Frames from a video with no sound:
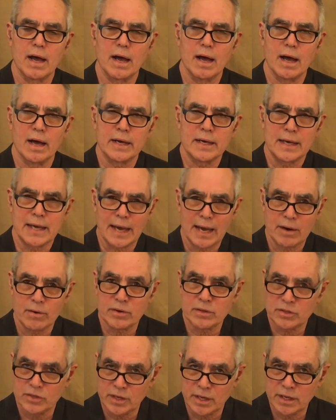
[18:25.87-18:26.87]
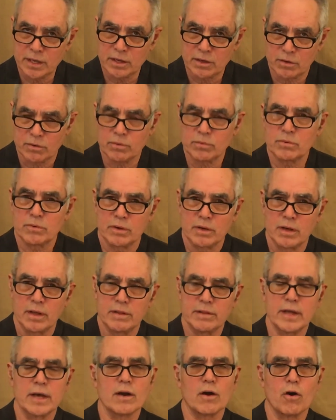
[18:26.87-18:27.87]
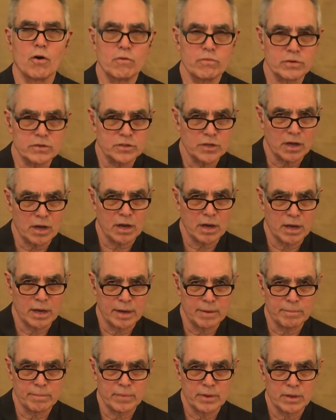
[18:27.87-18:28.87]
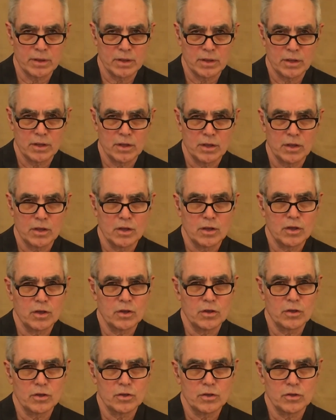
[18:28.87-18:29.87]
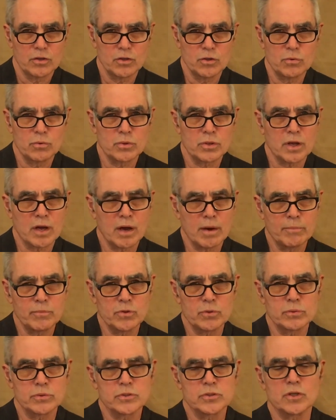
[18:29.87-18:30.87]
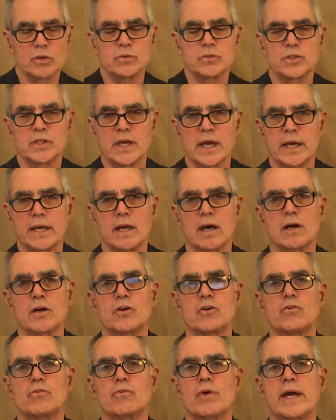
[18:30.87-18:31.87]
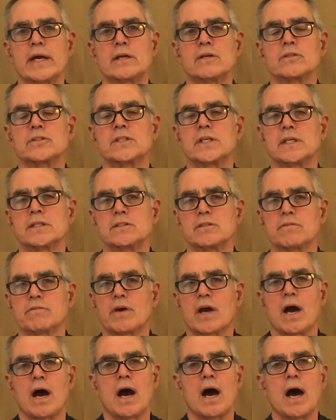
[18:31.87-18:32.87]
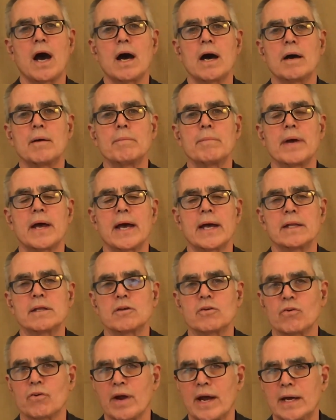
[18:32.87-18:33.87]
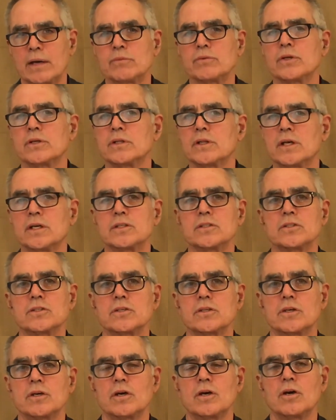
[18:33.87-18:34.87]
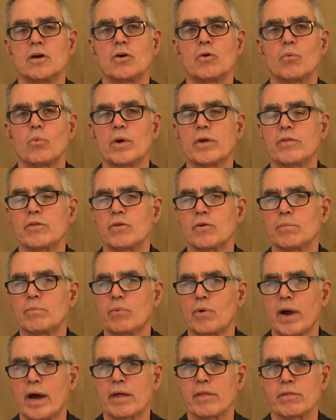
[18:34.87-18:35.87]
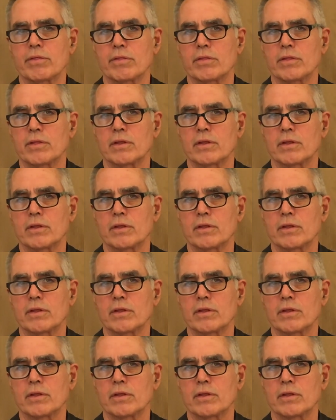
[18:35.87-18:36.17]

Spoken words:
I guarantee you that over time you will come to associate a greater sense of calm and groundedness with your breath.